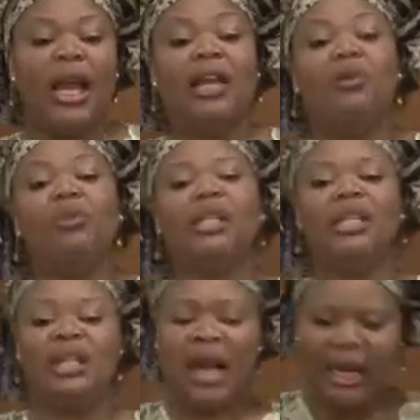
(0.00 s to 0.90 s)
and then we
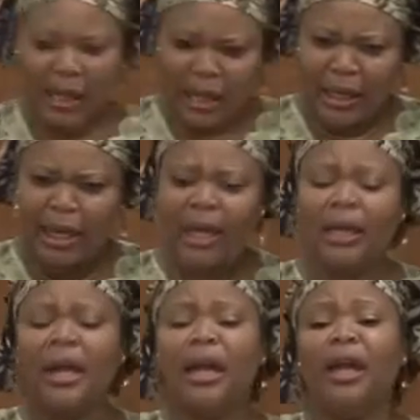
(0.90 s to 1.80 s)
decided
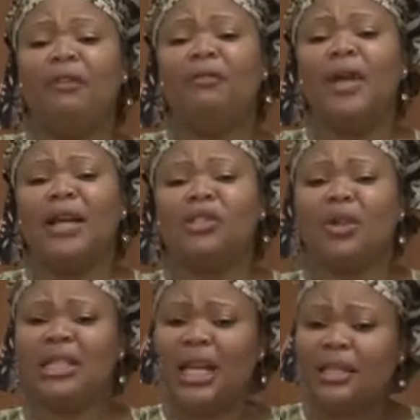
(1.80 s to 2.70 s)
again, if we are
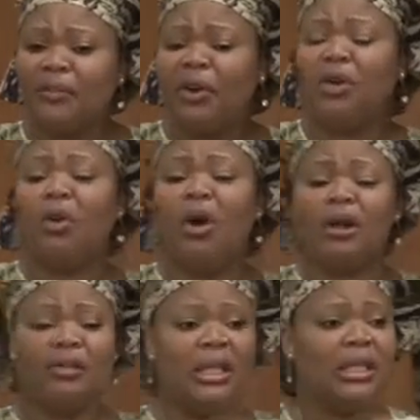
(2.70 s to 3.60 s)
successful in
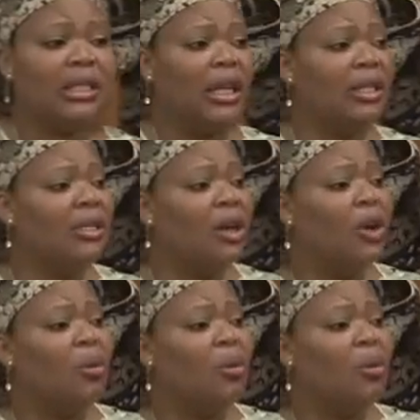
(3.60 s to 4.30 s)
all of these things,